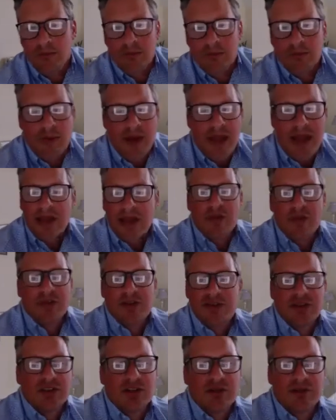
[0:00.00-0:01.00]
how you
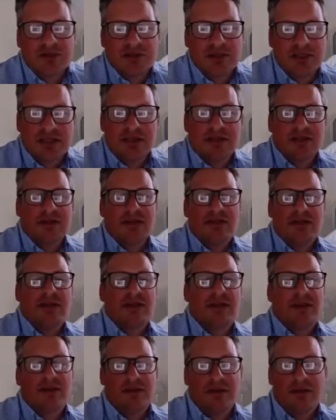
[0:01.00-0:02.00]
interpreted
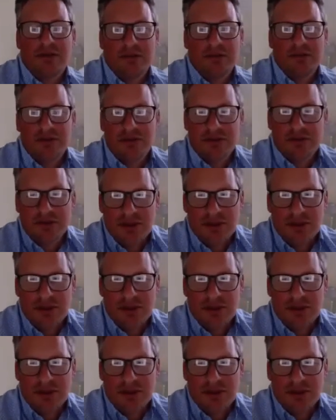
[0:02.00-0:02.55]
those.